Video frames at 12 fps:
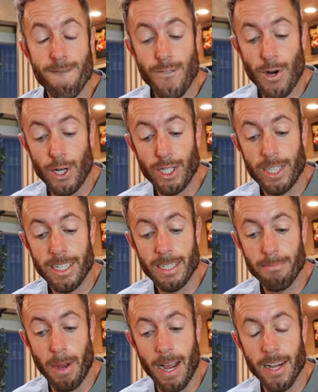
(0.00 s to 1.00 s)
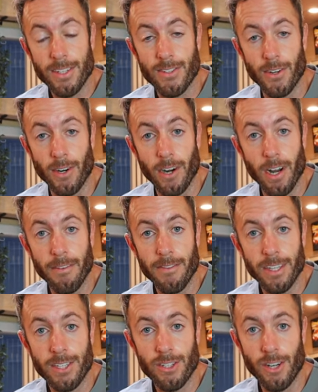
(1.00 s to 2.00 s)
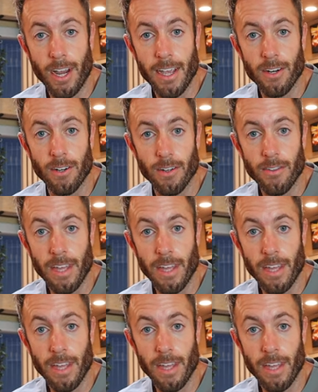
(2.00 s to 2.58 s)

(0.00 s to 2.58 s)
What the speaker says: First sponsor of this channel